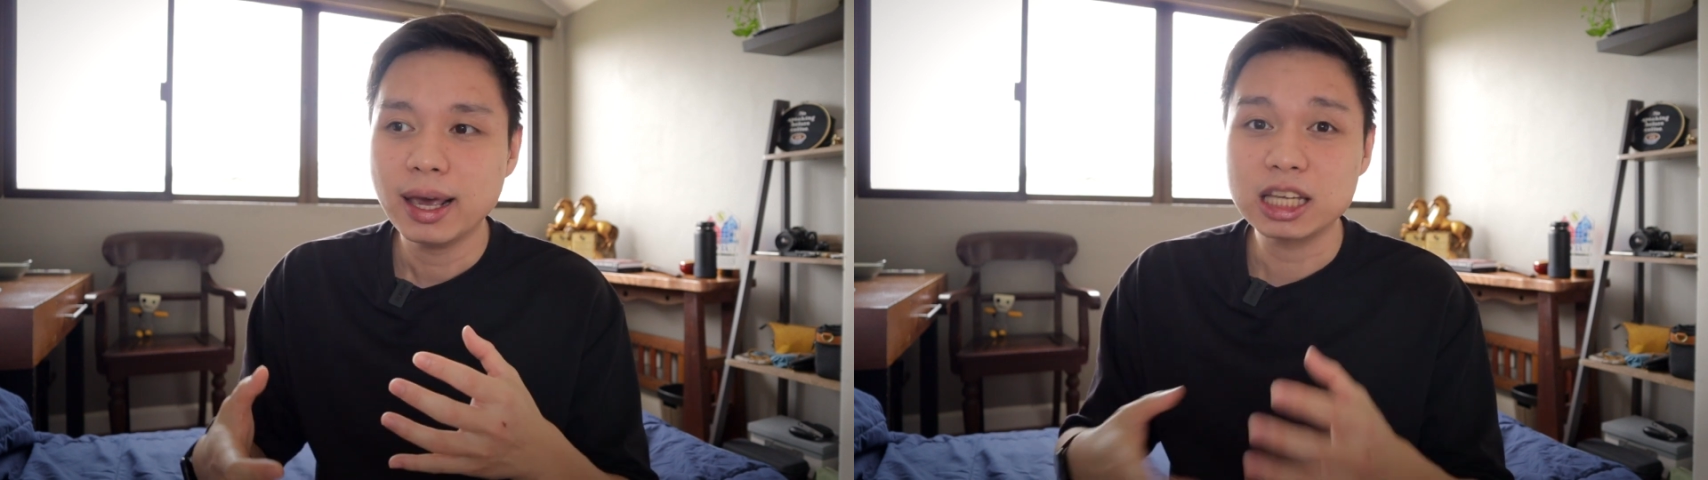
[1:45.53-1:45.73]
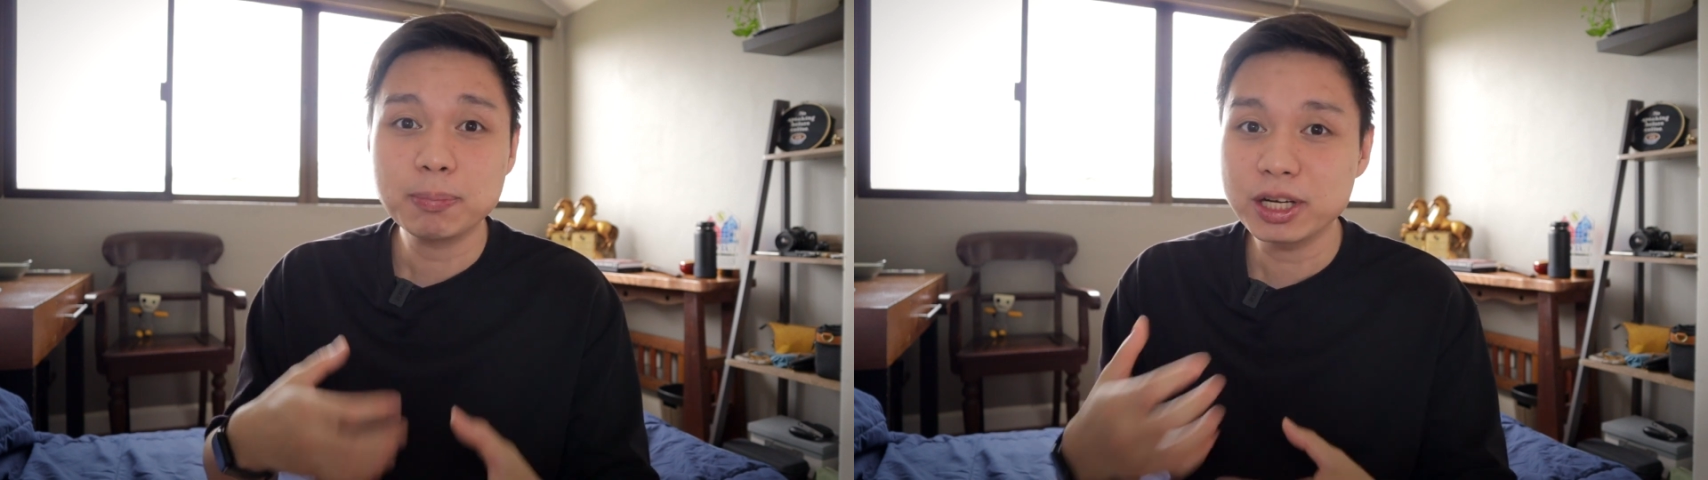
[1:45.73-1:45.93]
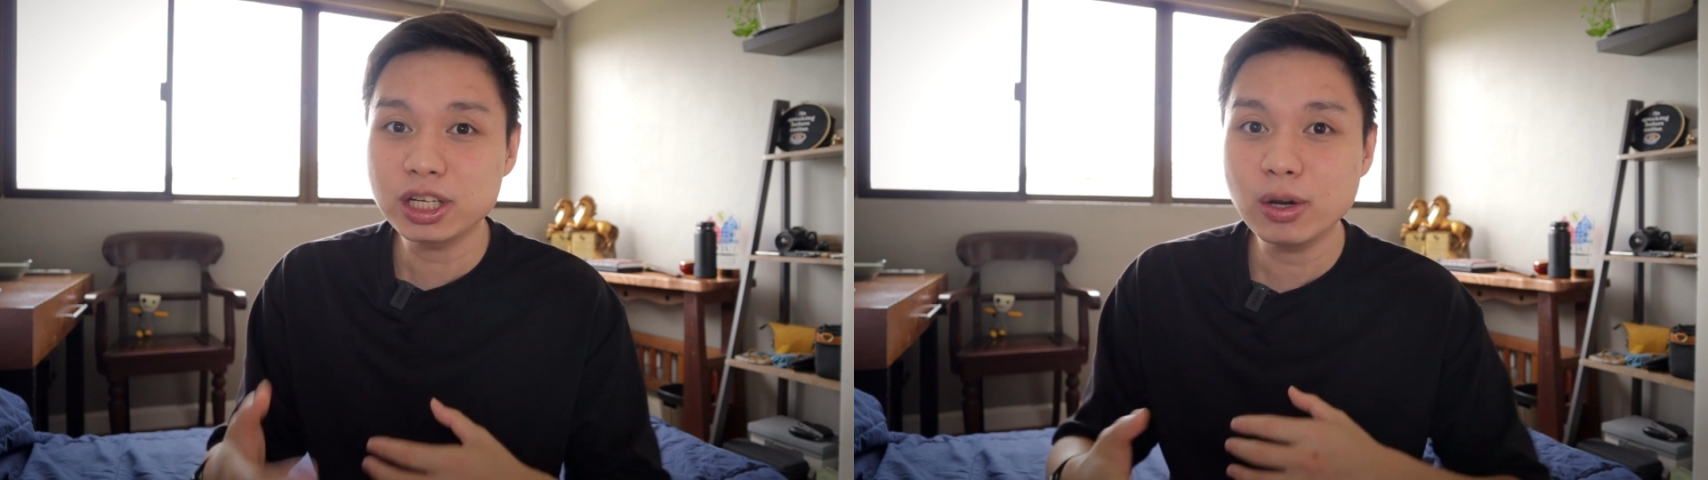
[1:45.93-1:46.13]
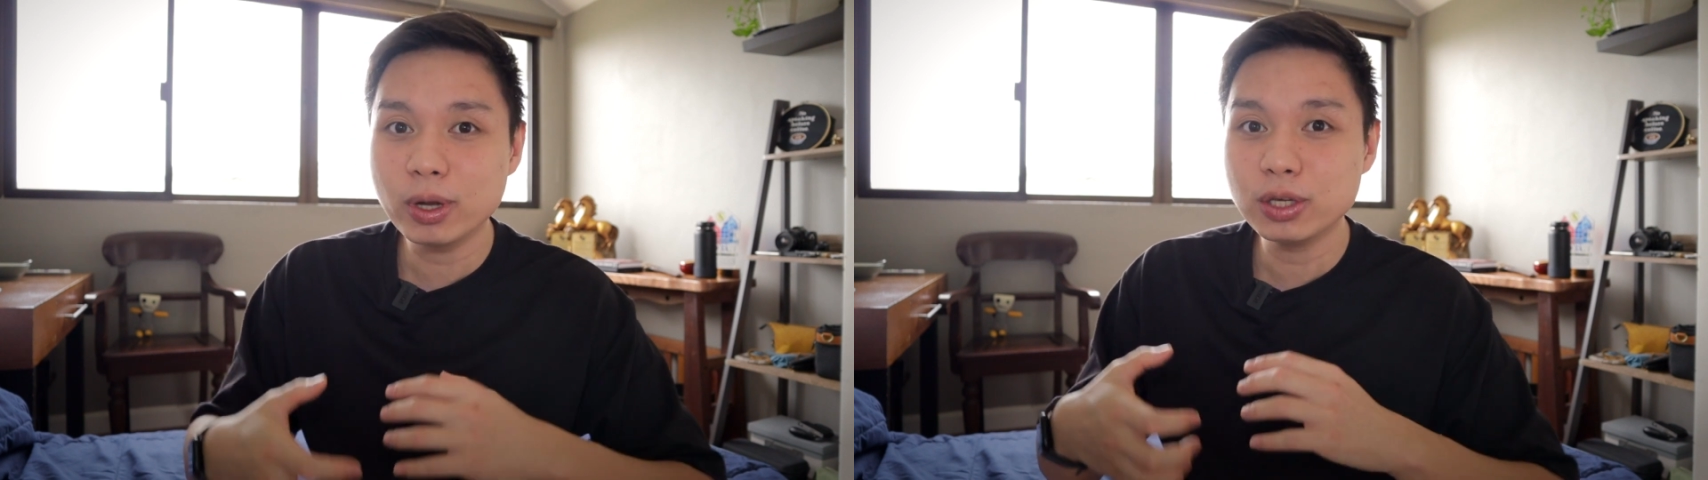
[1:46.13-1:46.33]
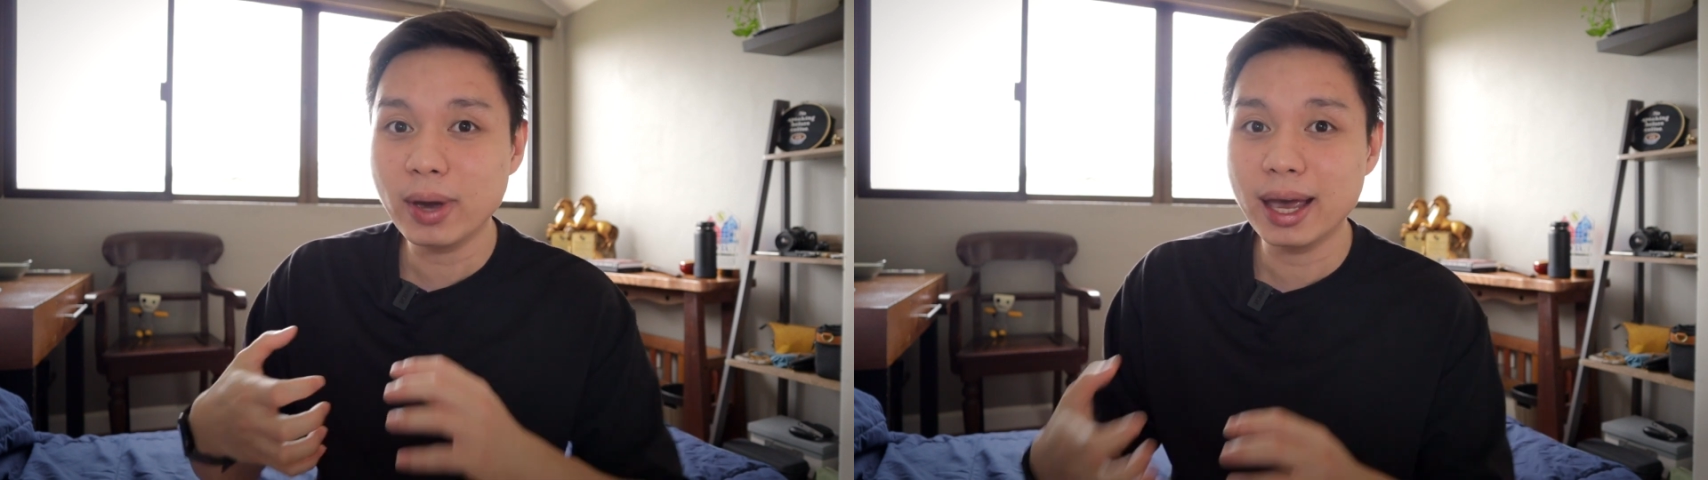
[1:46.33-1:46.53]
especially
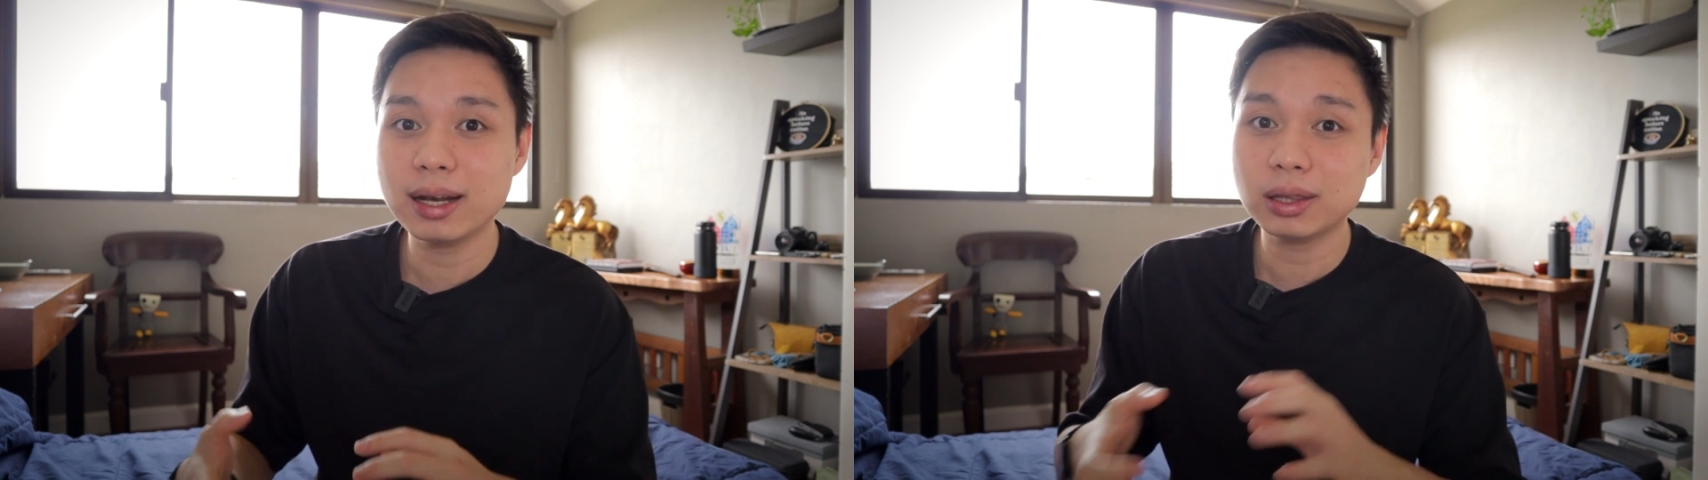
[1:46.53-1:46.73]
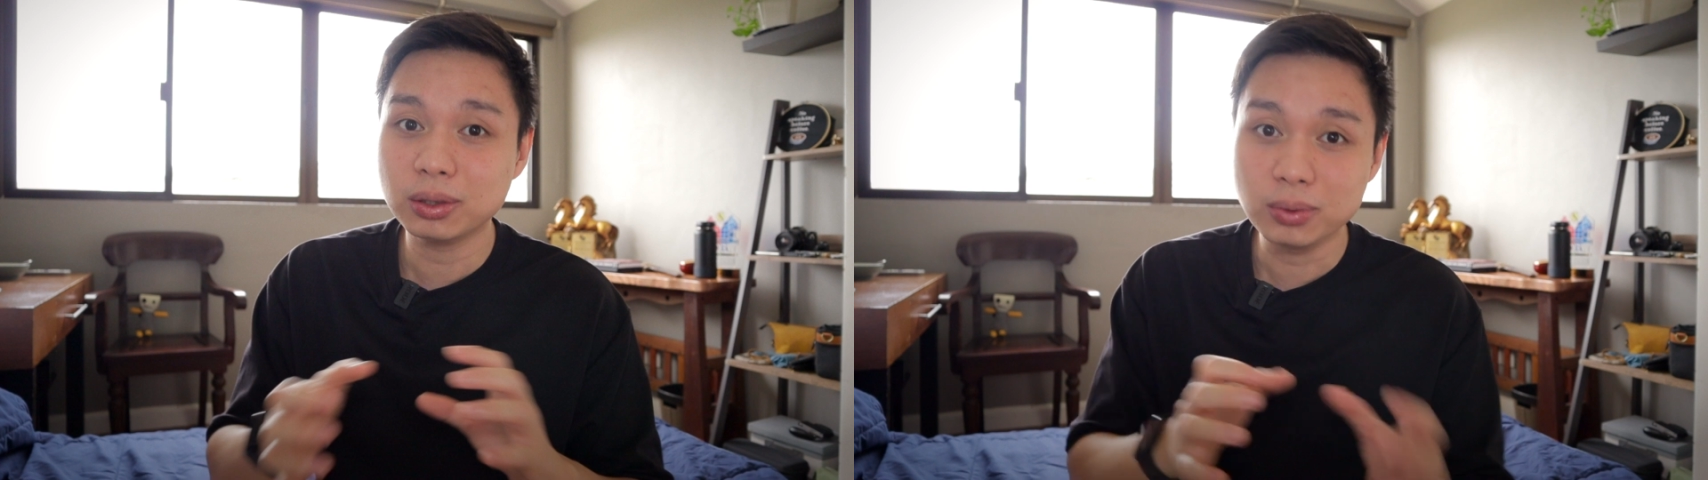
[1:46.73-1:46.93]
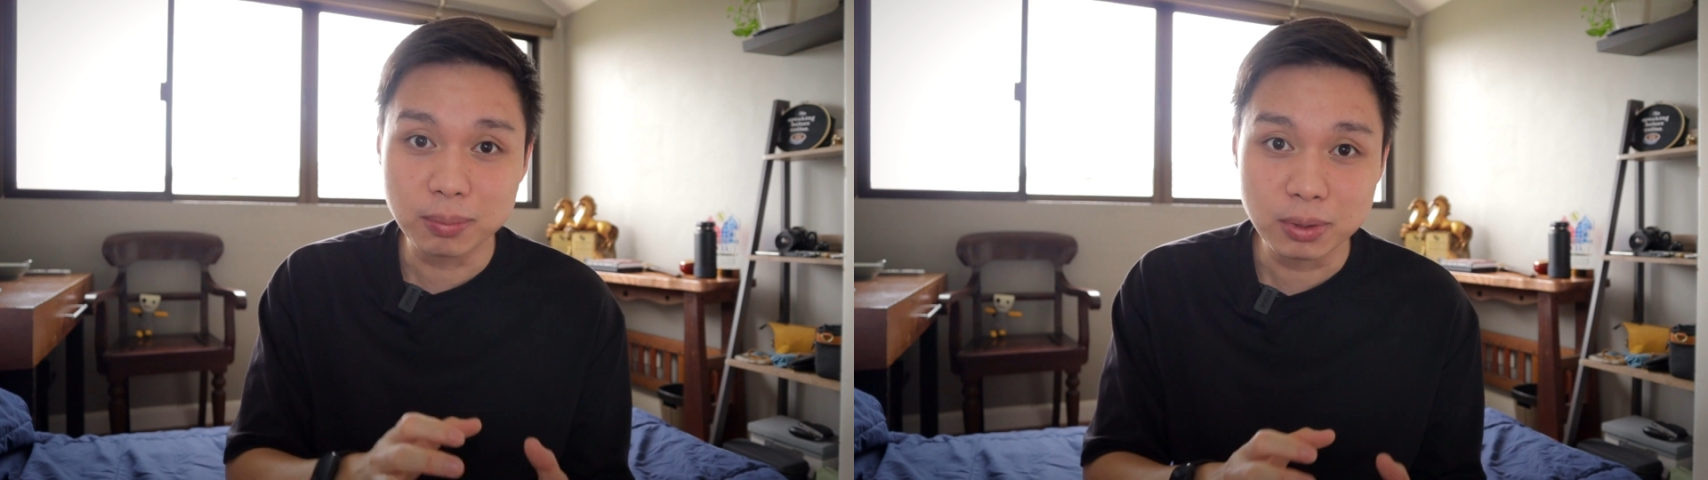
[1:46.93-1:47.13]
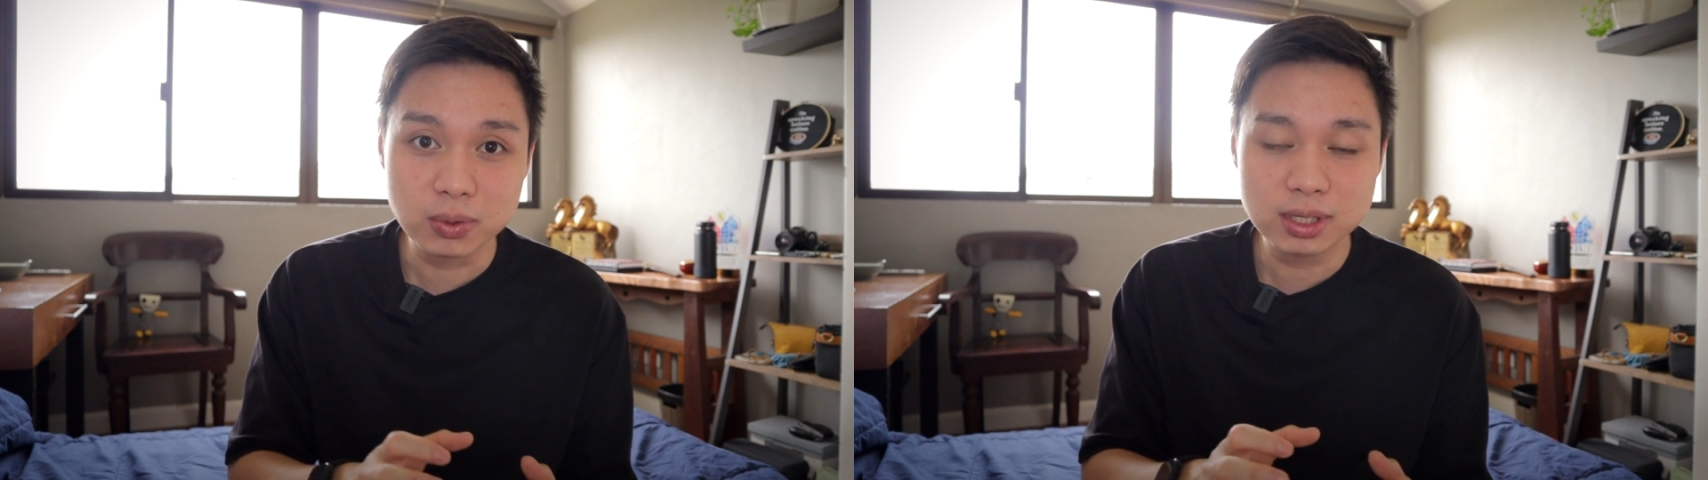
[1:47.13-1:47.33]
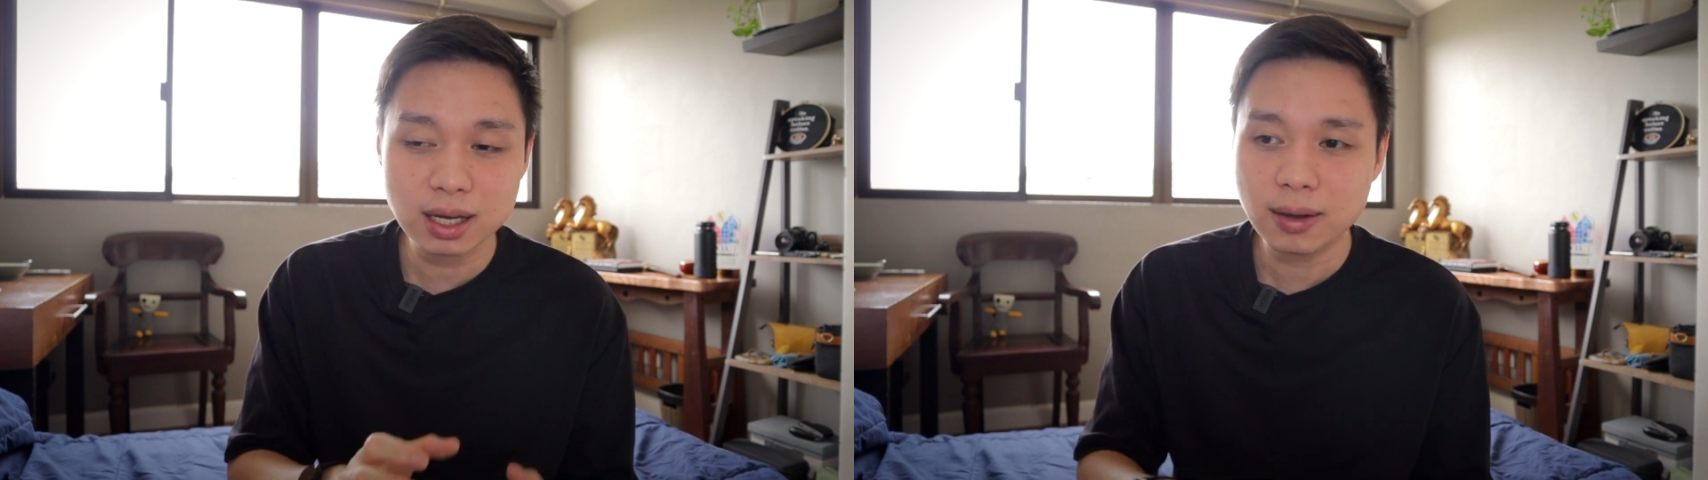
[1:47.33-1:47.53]
when you edit to the
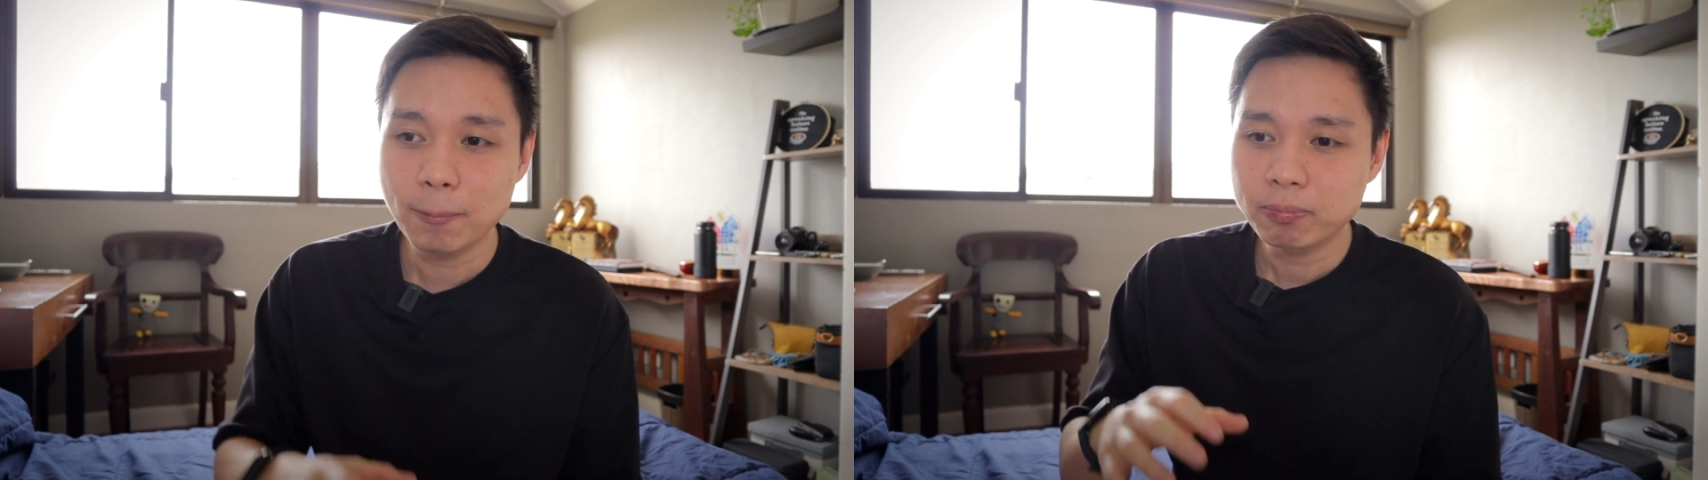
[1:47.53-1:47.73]
music.